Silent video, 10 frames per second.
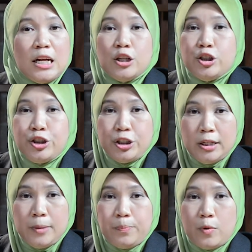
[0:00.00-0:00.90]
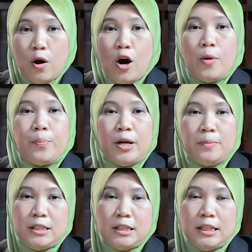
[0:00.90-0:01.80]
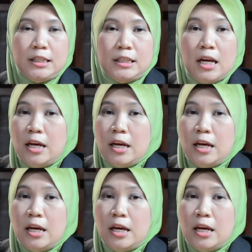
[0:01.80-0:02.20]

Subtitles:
ship or premises,